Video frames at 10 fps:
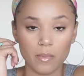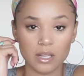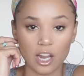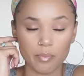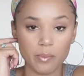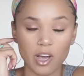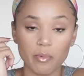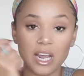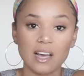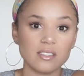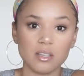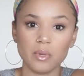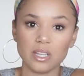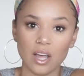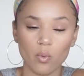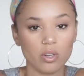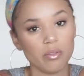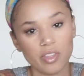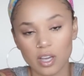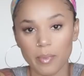A lot of people have been asking me, like, what do you
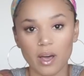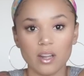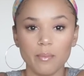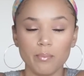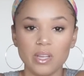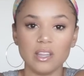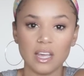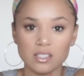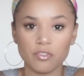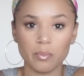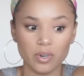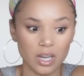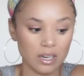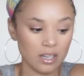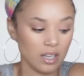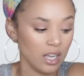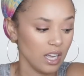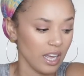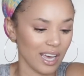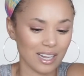think about it, being that it's from Rihanna?
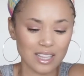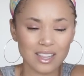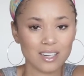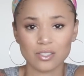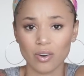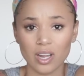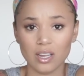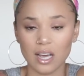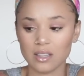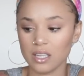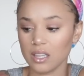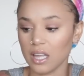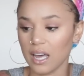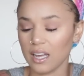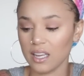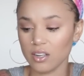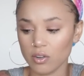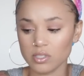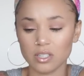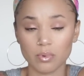And I think that is great. I think that
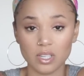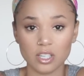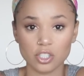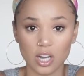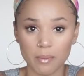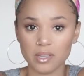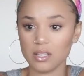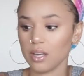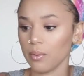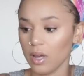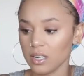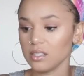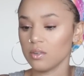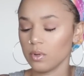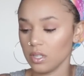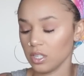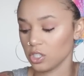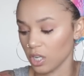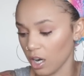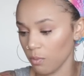Kendall did a really good job. I think that Rihanna did a really good
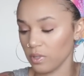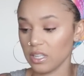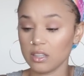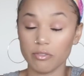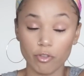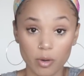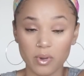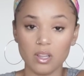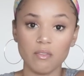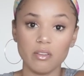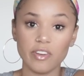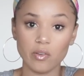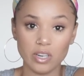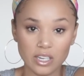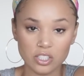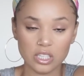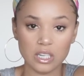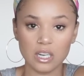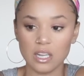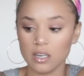job with like the formula of the
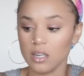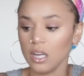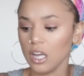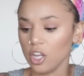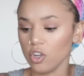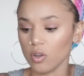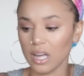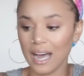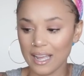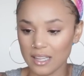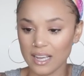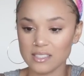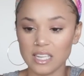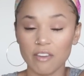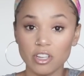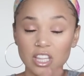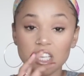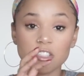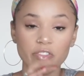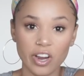foundation and, you know, the highlights. Everything
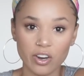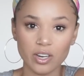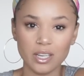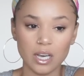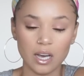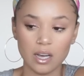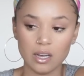is very